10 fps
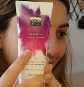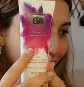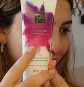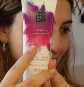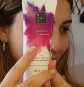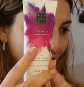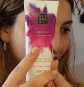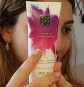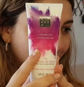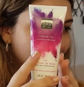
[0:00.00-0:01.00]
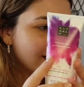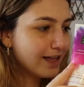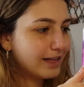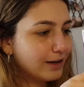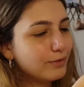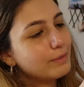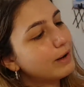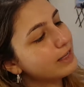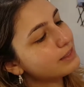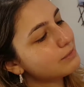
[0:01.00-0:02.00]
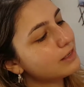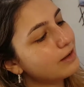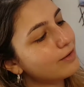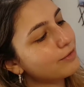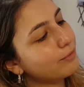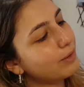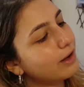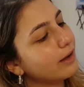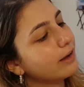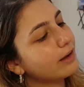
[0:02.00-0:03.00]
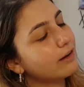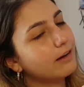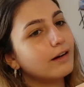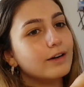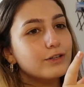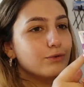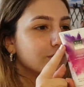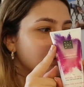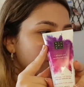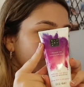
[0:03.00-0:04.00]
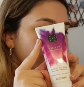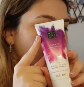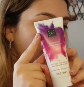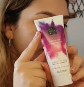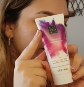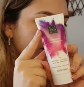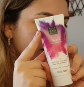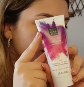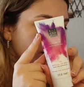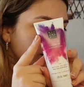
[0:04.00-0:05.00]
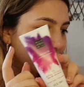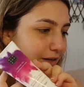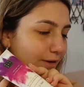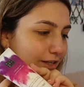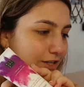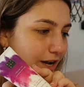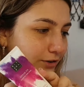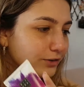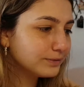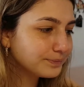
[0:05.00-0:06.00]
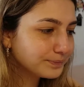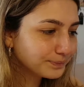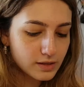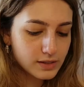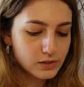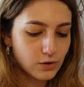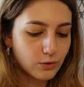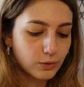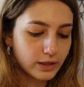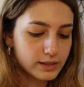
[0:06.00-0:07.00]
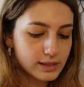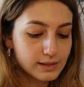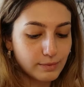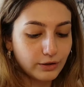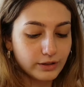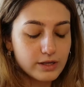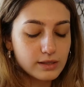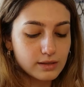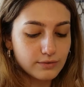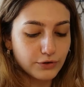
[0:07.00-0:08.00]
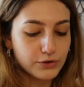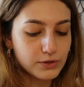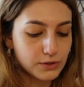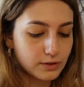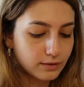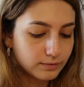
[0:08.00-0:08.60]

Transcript: love this packaging, and it reminds me of my YouTube art in my channel. So let's smell this first.